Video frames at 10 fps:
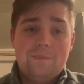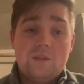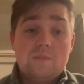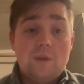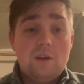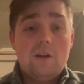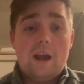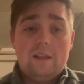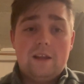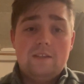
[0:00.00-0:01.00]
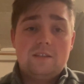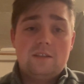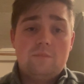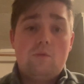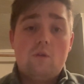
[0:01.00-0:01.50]
The speaker highlights
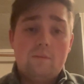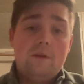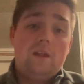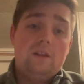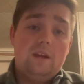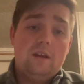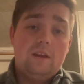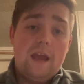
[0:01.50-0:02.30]
the portability